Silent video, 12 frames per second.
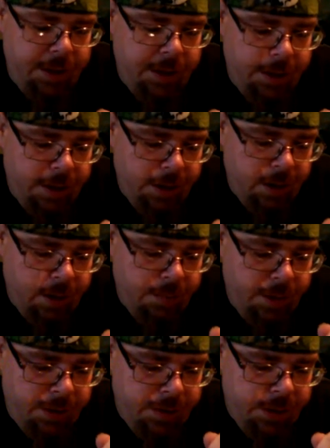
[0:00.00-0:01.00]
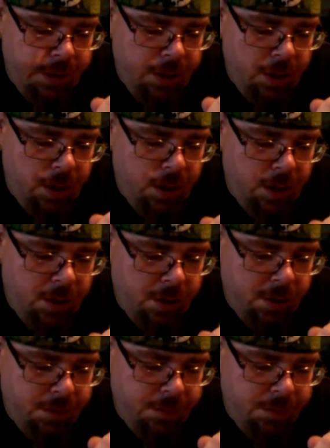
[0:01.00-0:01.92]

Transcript: heating elements at all.